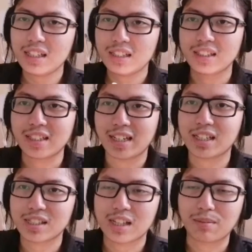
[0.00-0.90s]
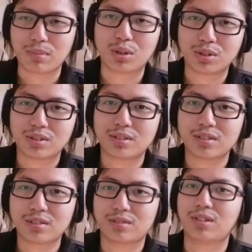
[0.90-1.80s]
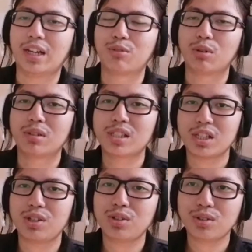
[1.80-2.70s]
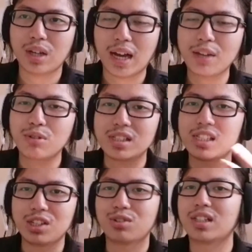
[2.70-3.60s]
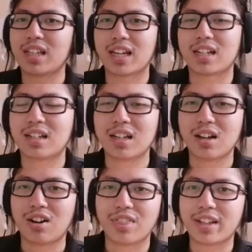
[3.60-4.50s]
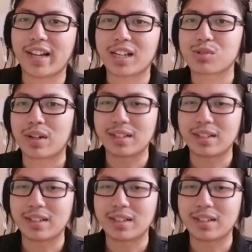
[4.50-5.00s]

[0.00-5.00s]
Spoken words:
the next upload, and I will see you again on the next one.